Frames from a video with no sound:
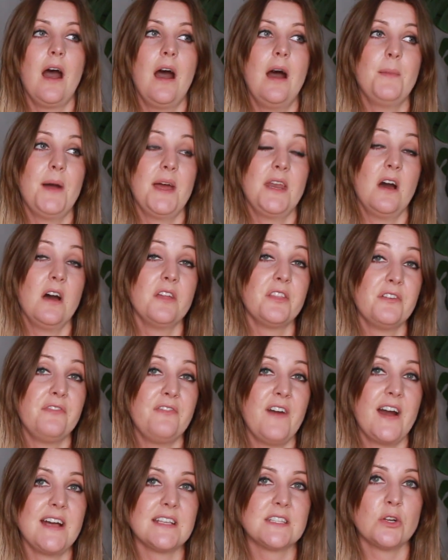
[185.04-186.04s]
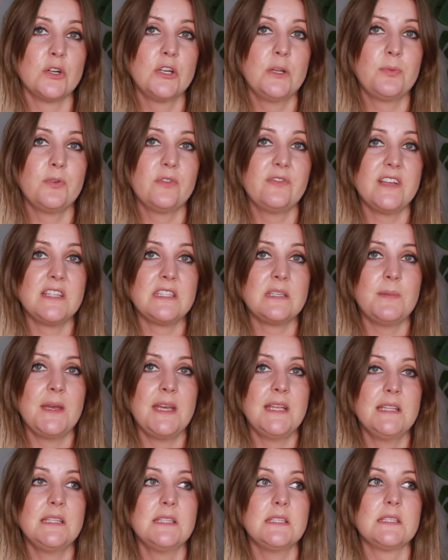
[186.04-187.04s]
and other fat soluble
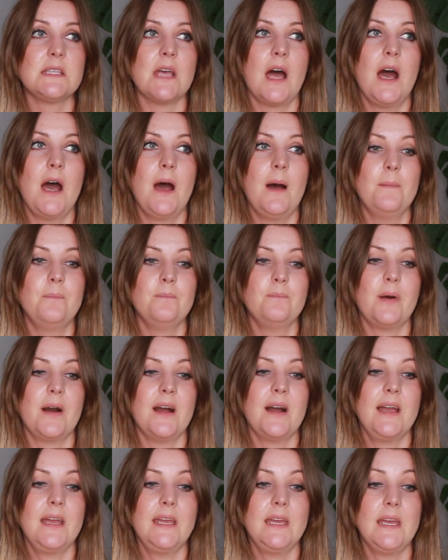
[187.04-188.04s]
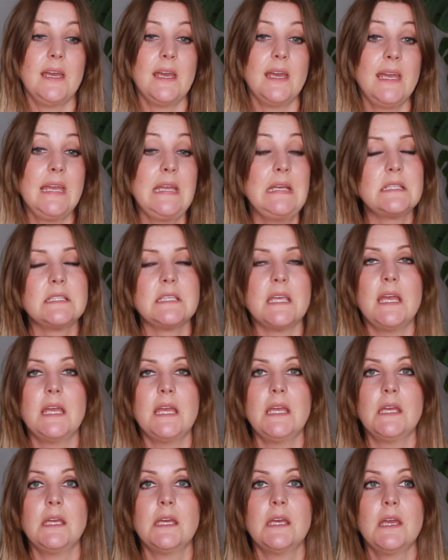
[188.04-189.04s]
vitamins. By
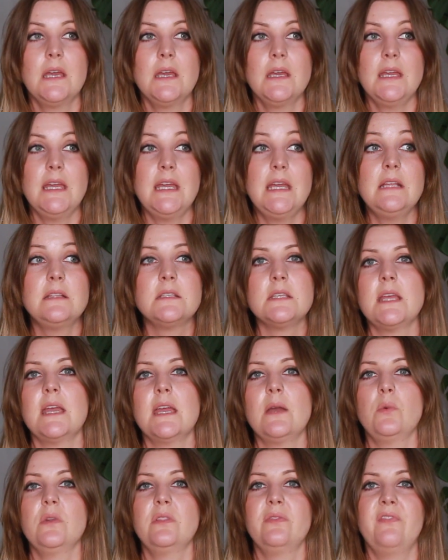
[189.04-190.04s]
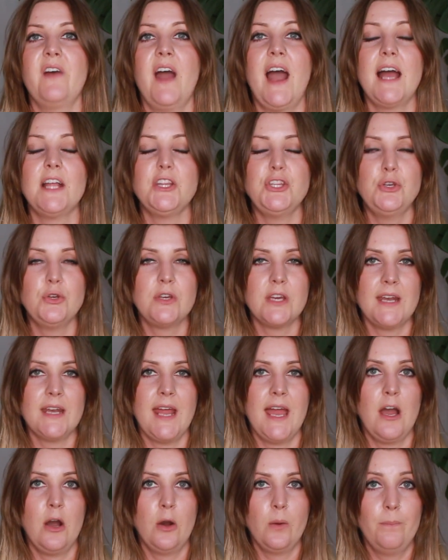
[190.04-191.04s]
eating it with fat, you can
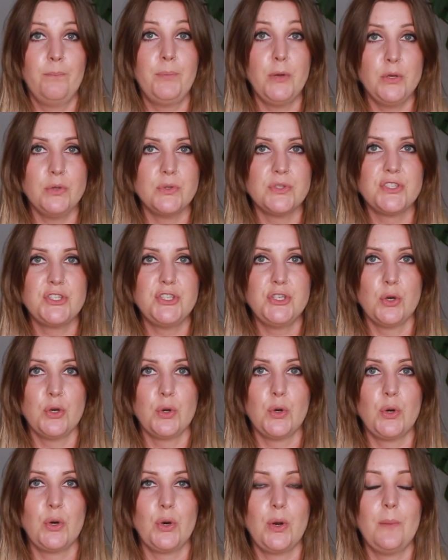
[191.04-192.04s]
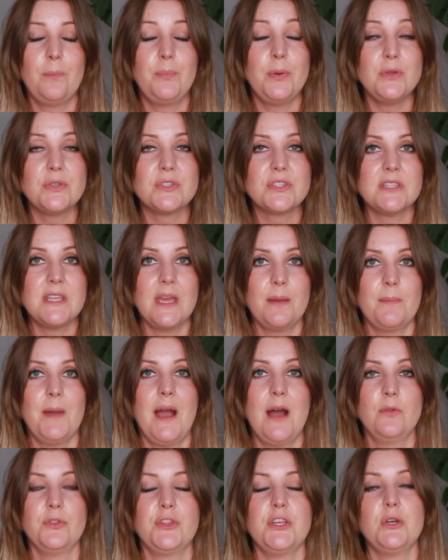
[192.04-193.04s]
help boost the
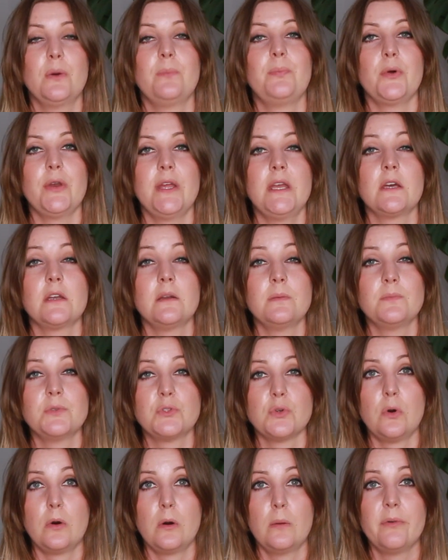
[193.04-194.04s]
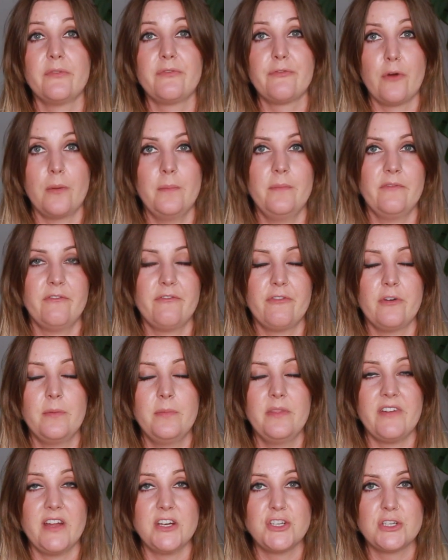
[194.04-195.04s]
amount that your body can absorb
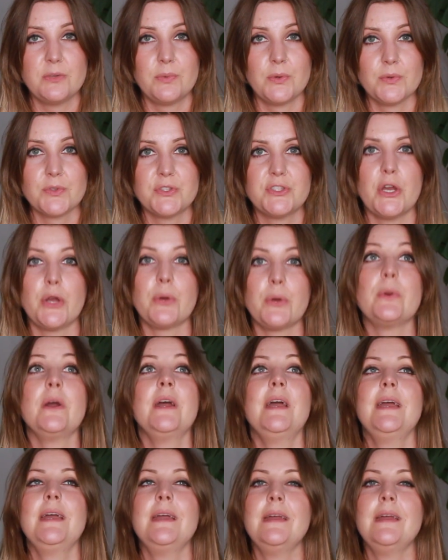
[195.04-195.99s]
from the vegetables. So